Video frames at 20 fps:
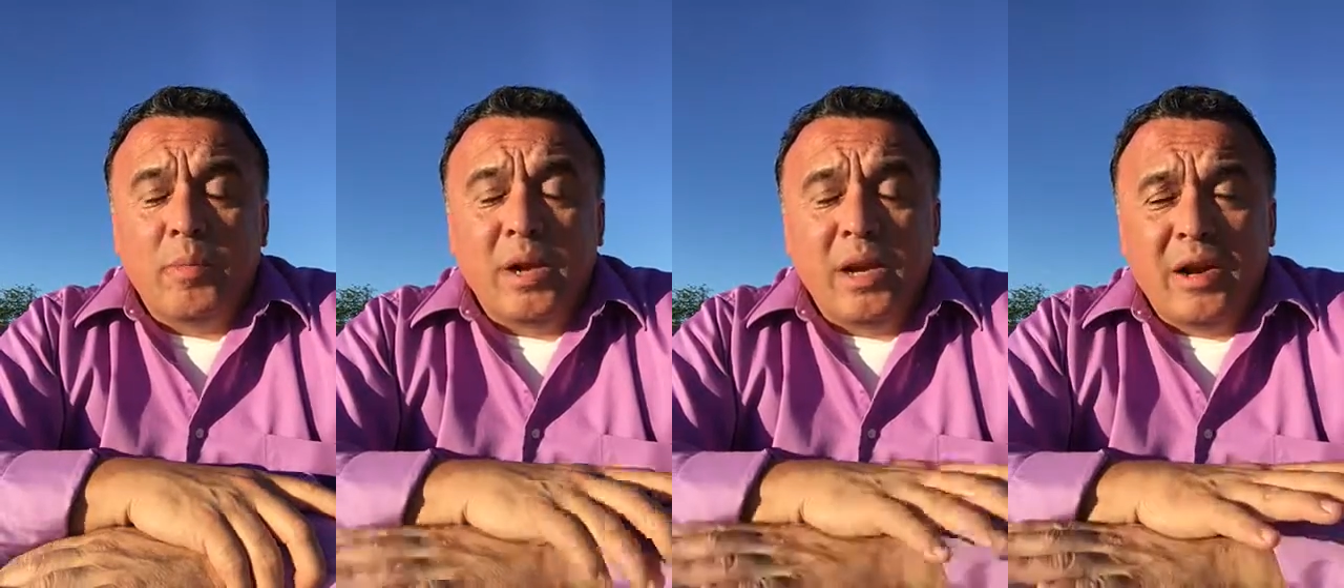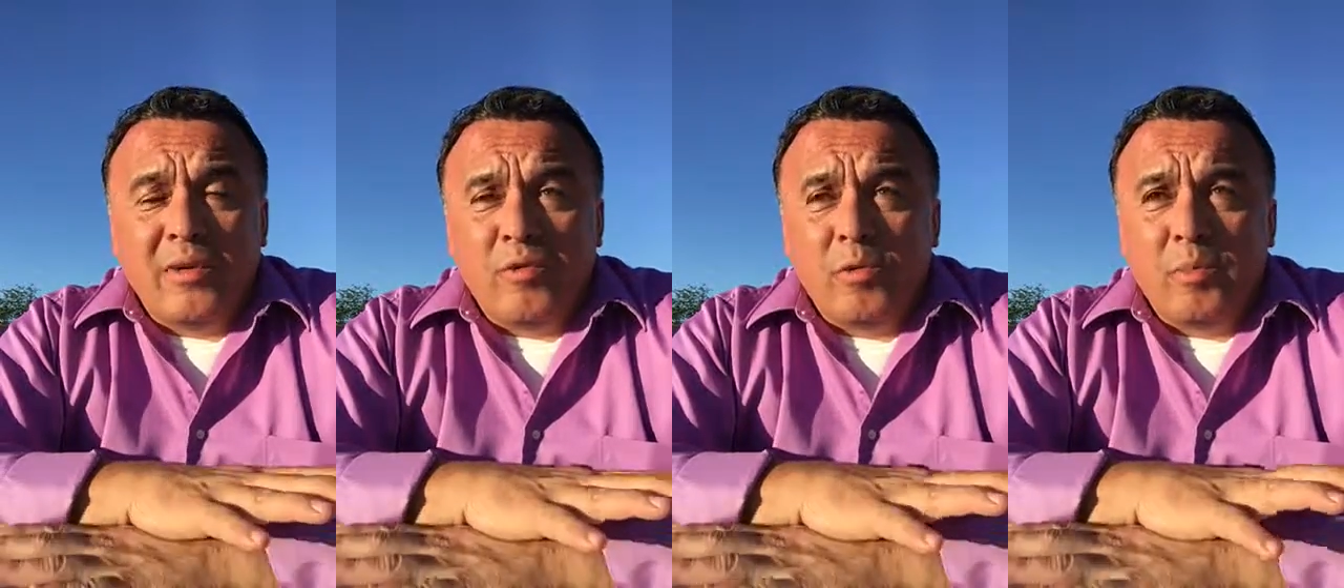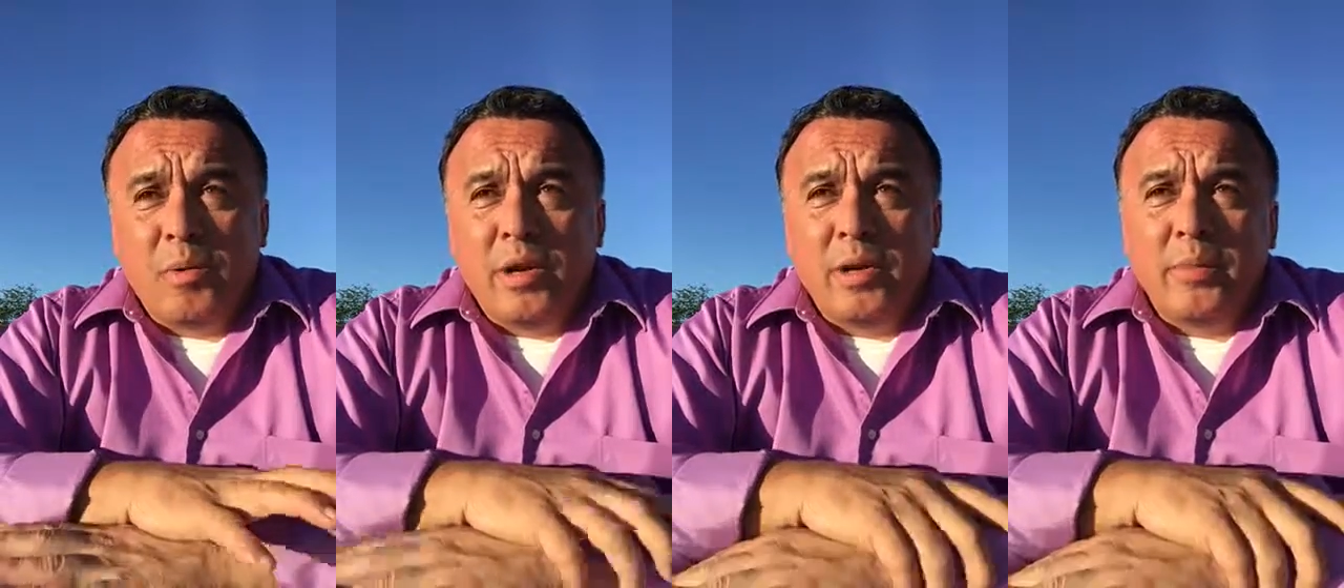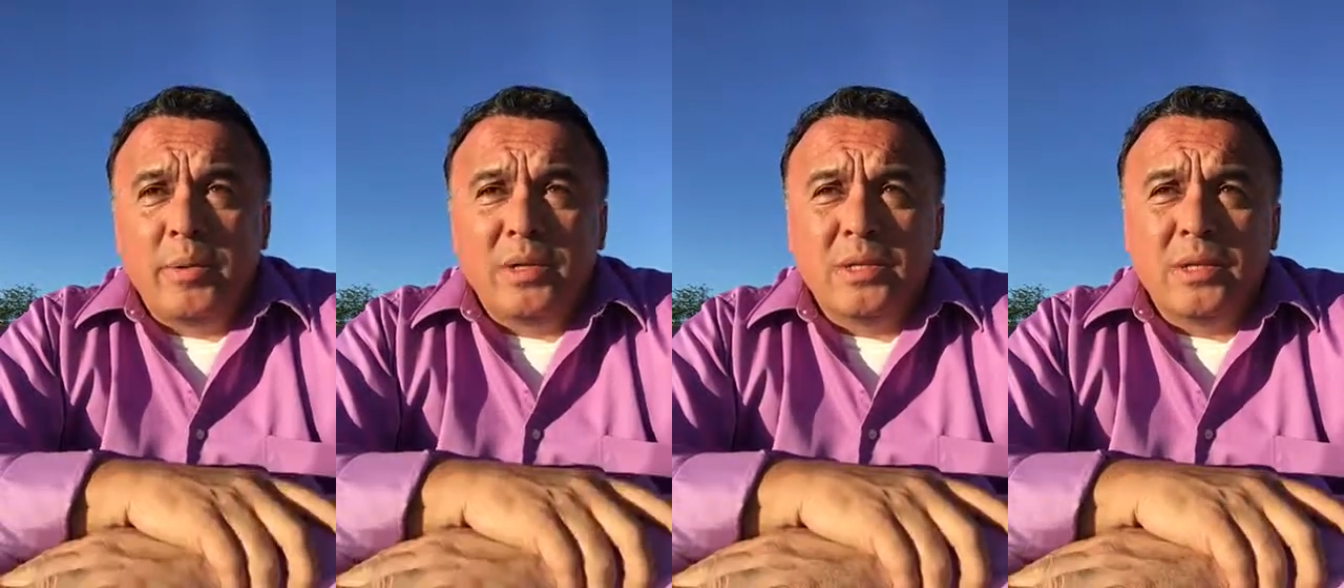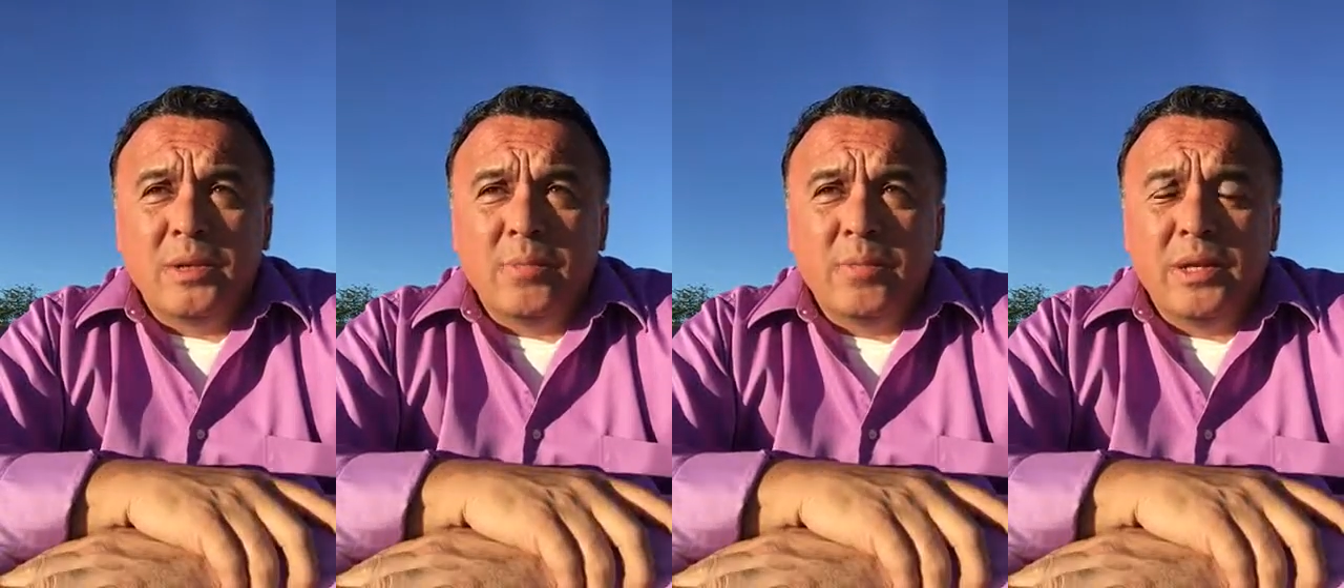Not everybody,
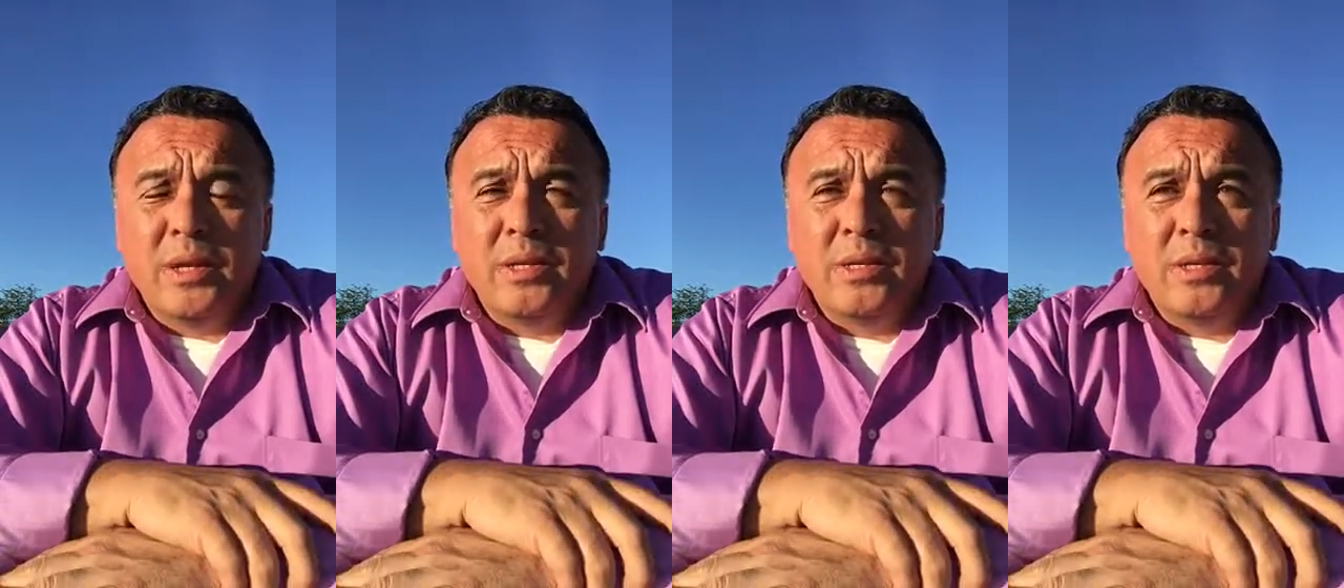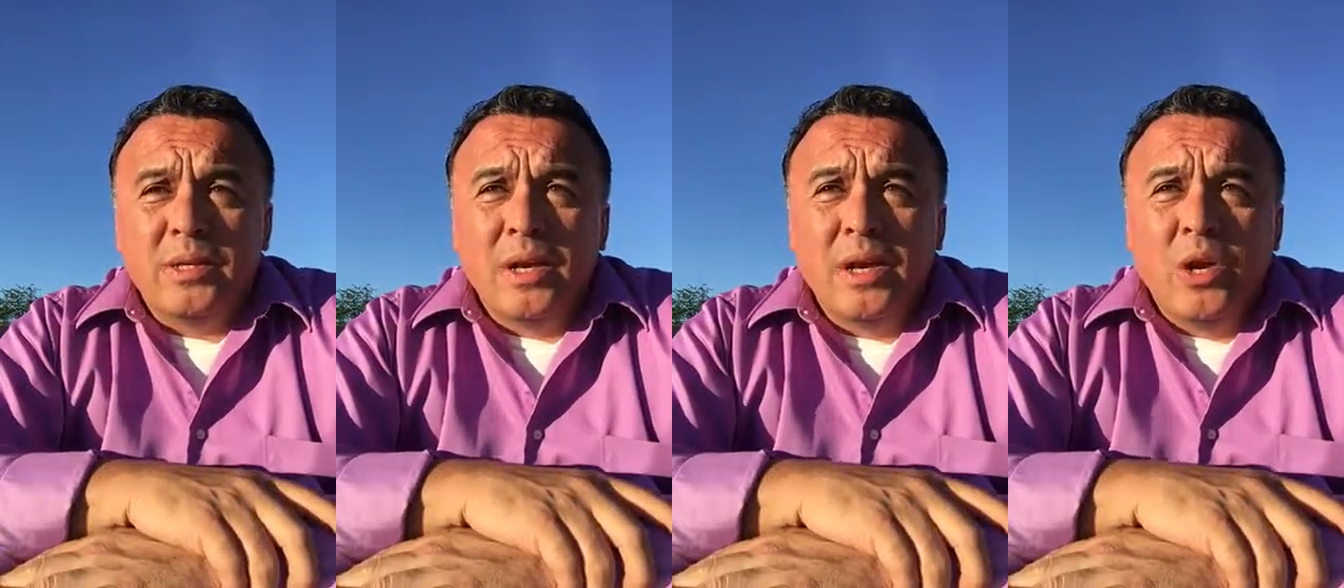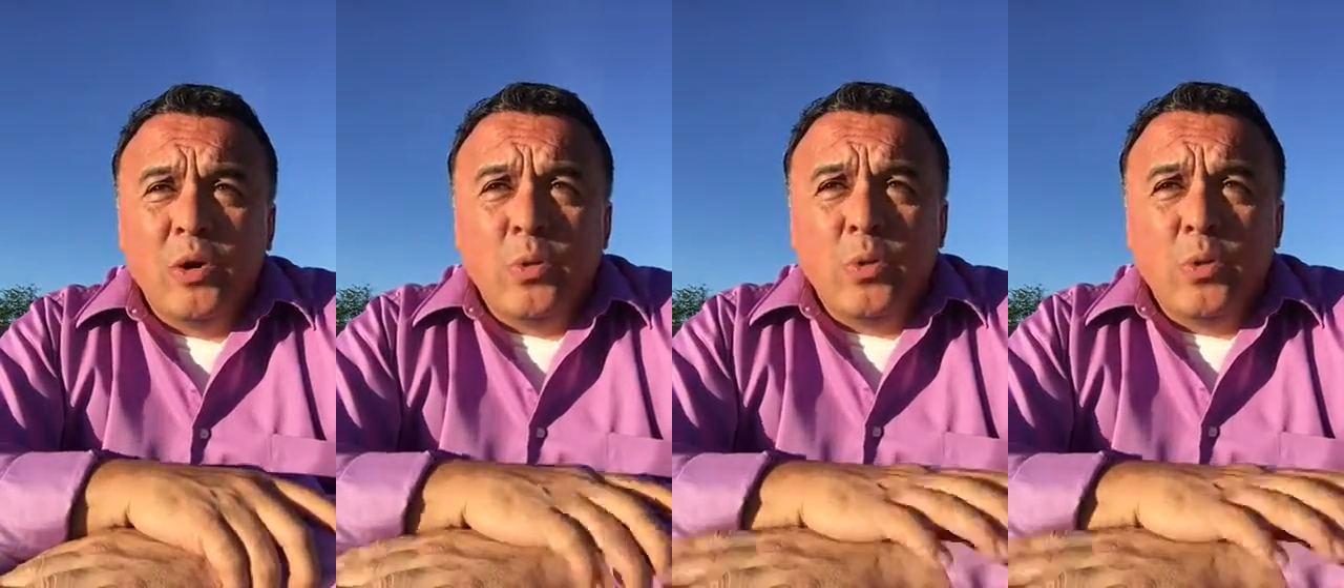but some things